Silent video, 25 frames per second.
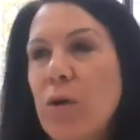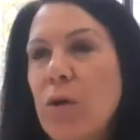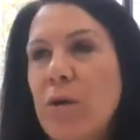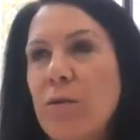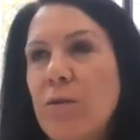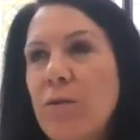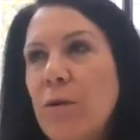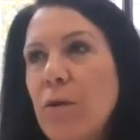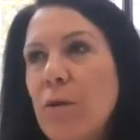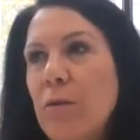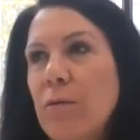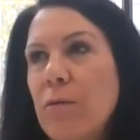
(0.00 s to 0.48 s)

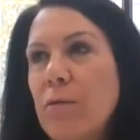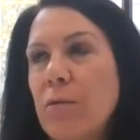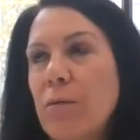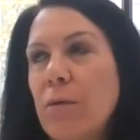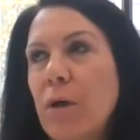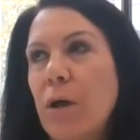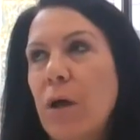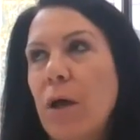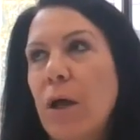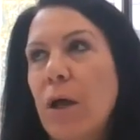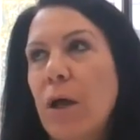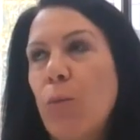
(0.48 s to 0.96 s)
So
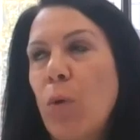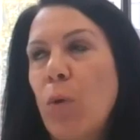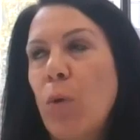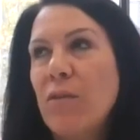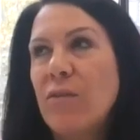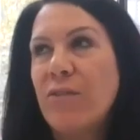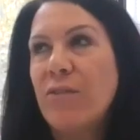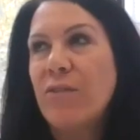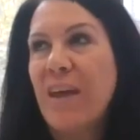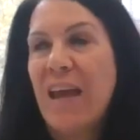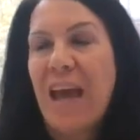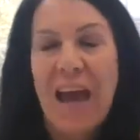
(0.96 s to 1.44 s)

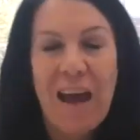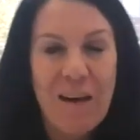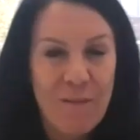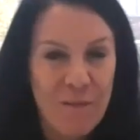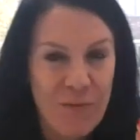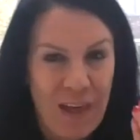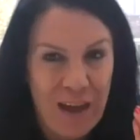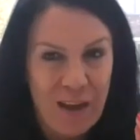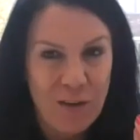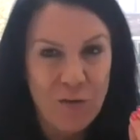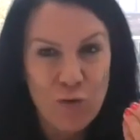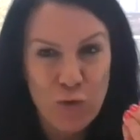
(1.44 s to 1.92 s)
once they
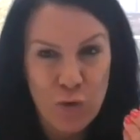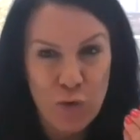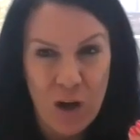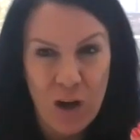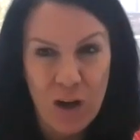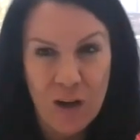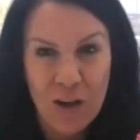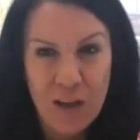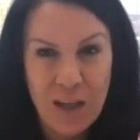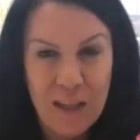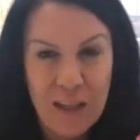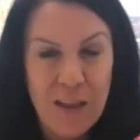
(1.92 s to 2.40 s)
have that
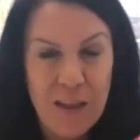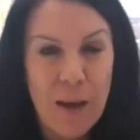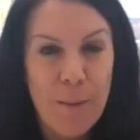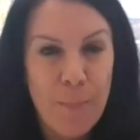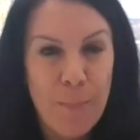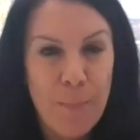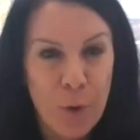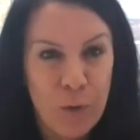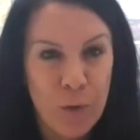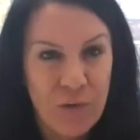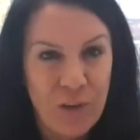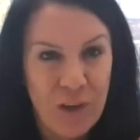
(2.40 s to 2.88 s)
drug in their
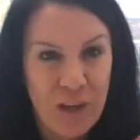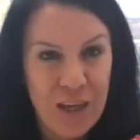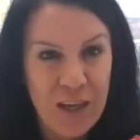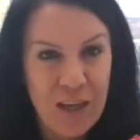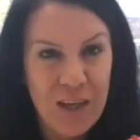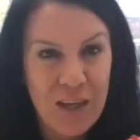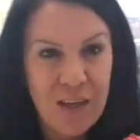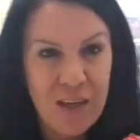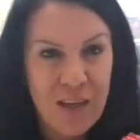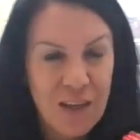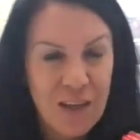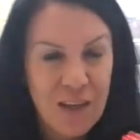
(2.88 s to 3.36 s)

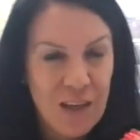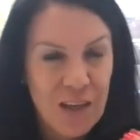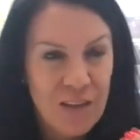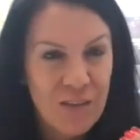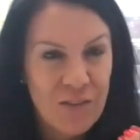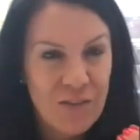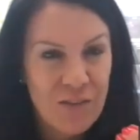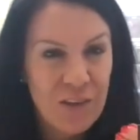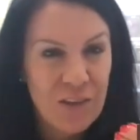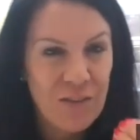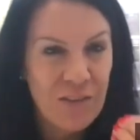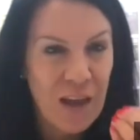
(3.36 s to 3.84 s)
body,
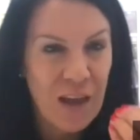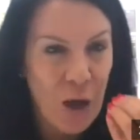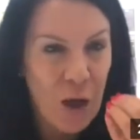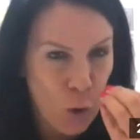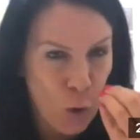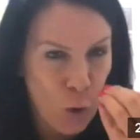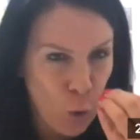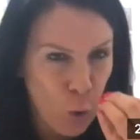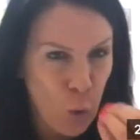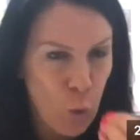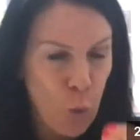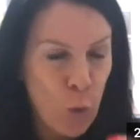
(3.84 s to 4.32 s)
does that
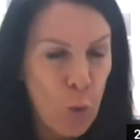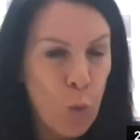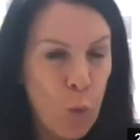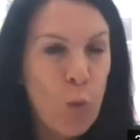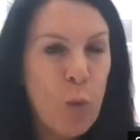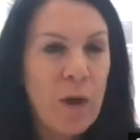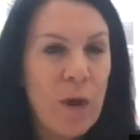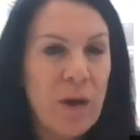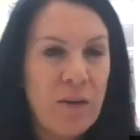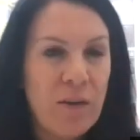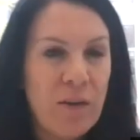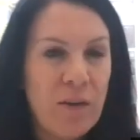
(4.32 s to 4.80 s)

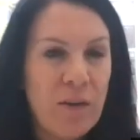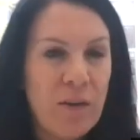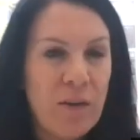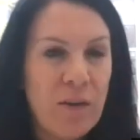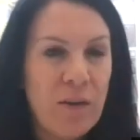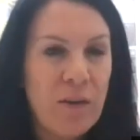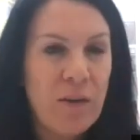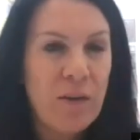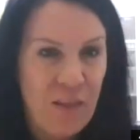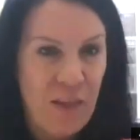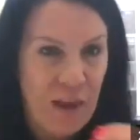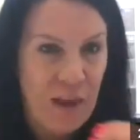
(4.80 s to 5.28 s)
always
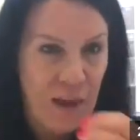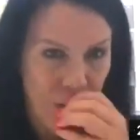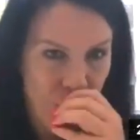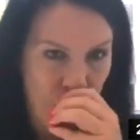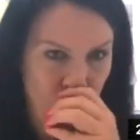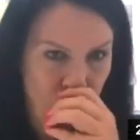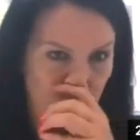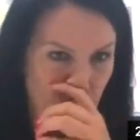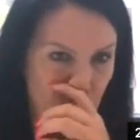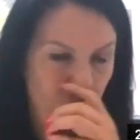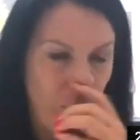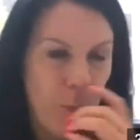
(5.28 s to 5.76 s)
stay there?
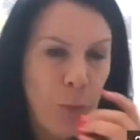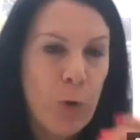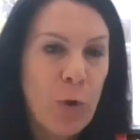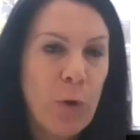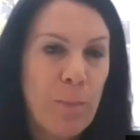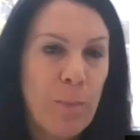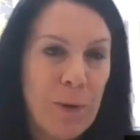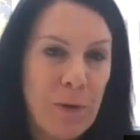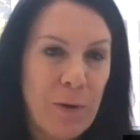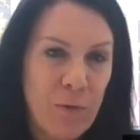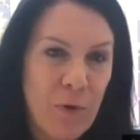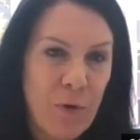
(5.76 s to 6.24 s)
Would
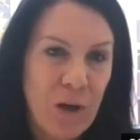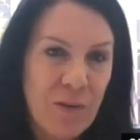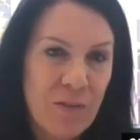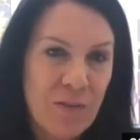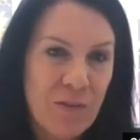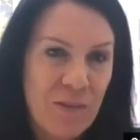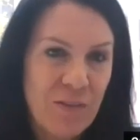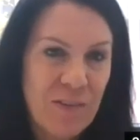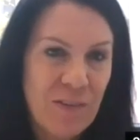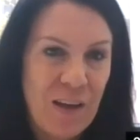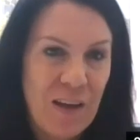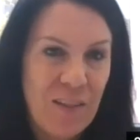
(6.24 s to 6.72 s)
it be right
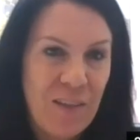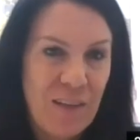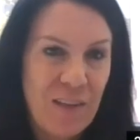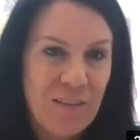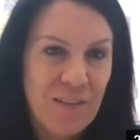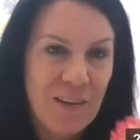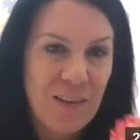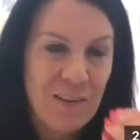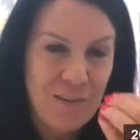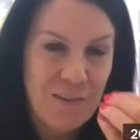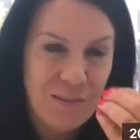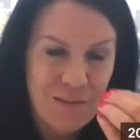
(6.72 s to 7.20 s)
to say
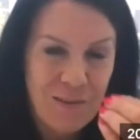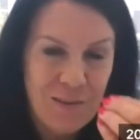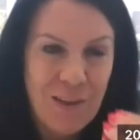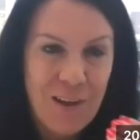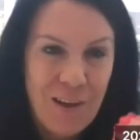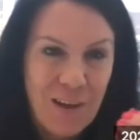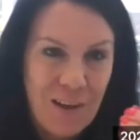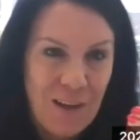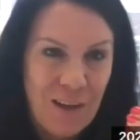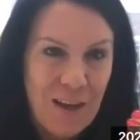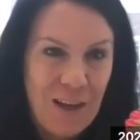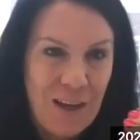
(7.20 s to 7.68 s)
that
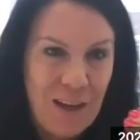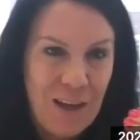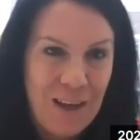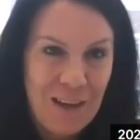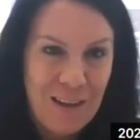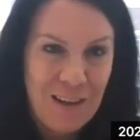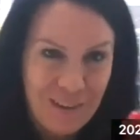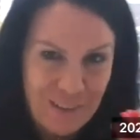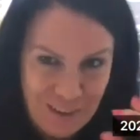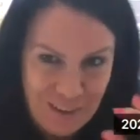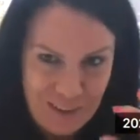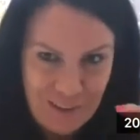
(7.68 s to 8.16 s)

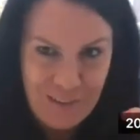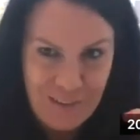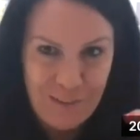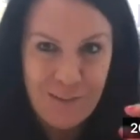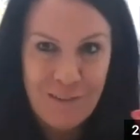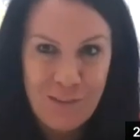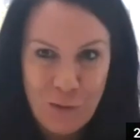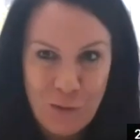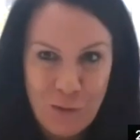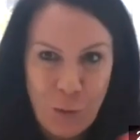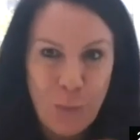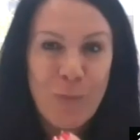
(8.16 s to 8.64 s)
it
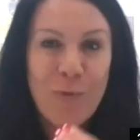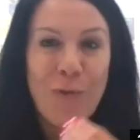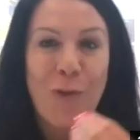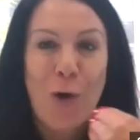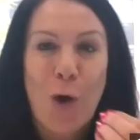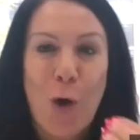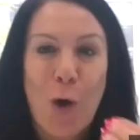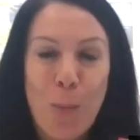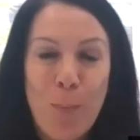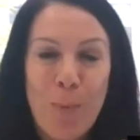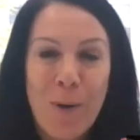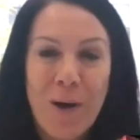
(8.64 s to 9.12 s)
stops the
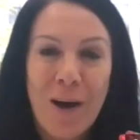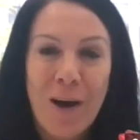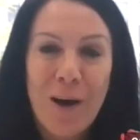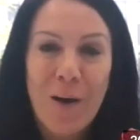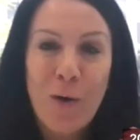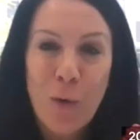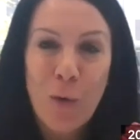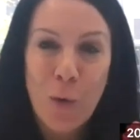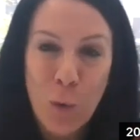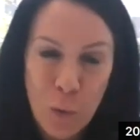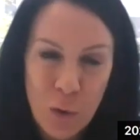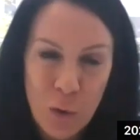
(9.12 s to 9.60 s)
copper
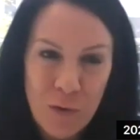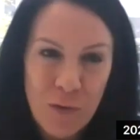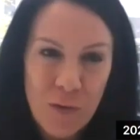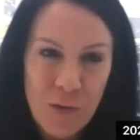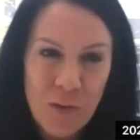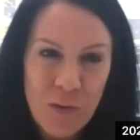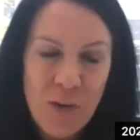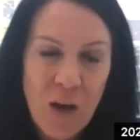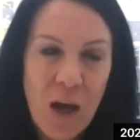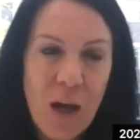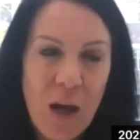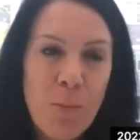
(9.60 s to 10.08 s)
all of the
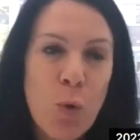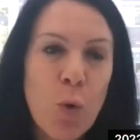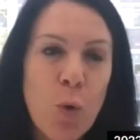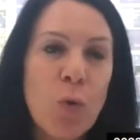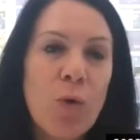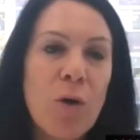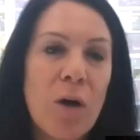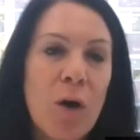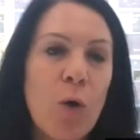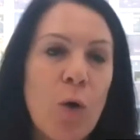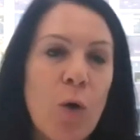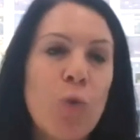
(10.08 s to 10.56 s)
time,
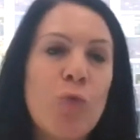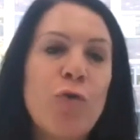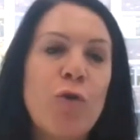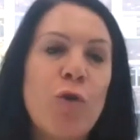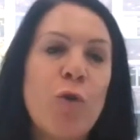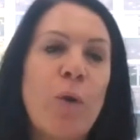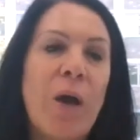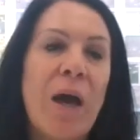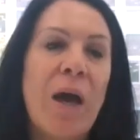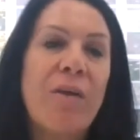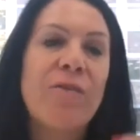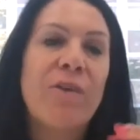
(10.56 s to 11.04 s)
or do
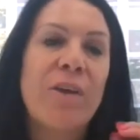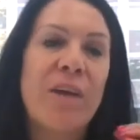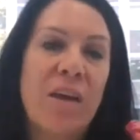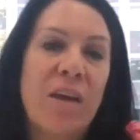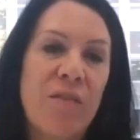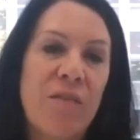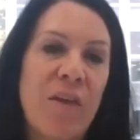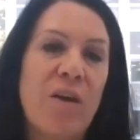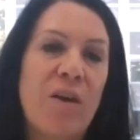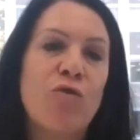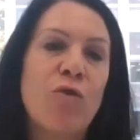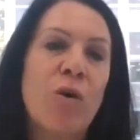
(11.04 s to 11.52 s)
you have to
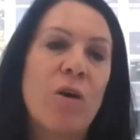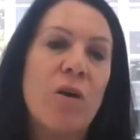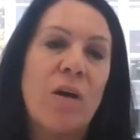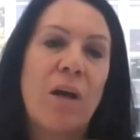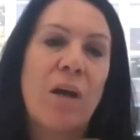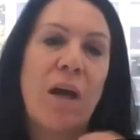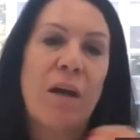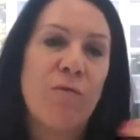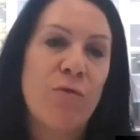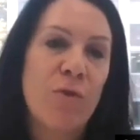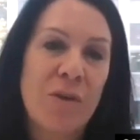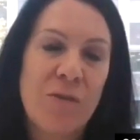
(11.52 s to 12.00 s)
give that drug
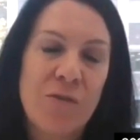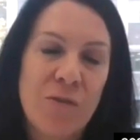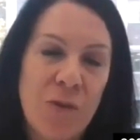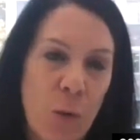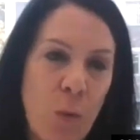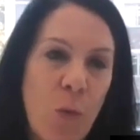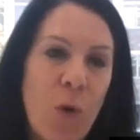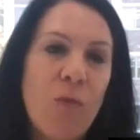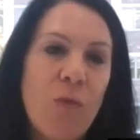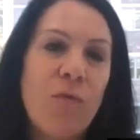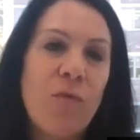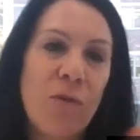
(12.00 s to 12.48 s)
every
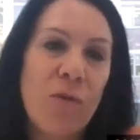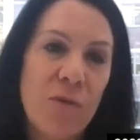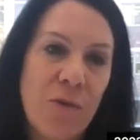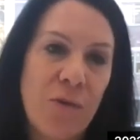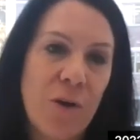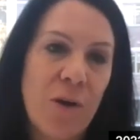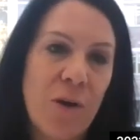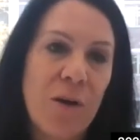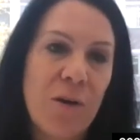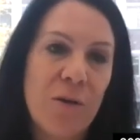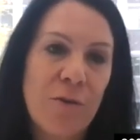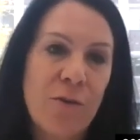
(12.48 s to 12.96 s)
so often
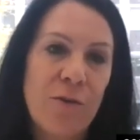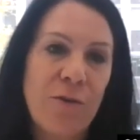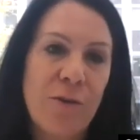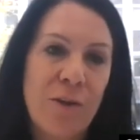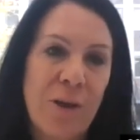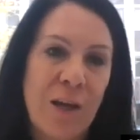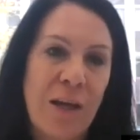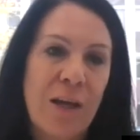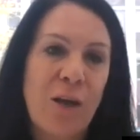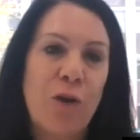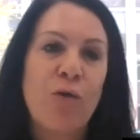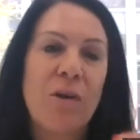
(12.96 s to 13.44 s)

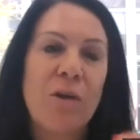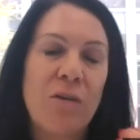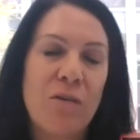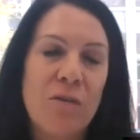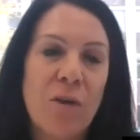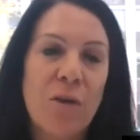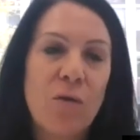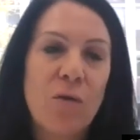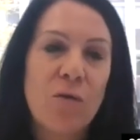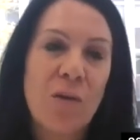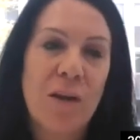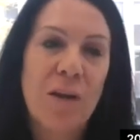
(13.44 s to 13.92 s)
to increase
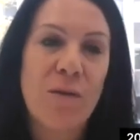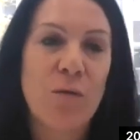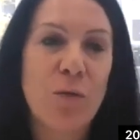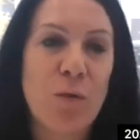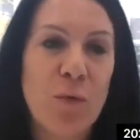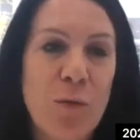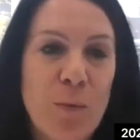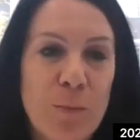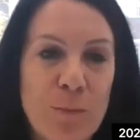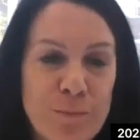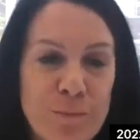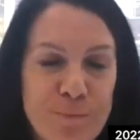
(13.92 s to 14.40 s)
those
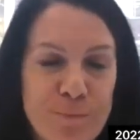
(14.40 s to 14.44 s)
levels?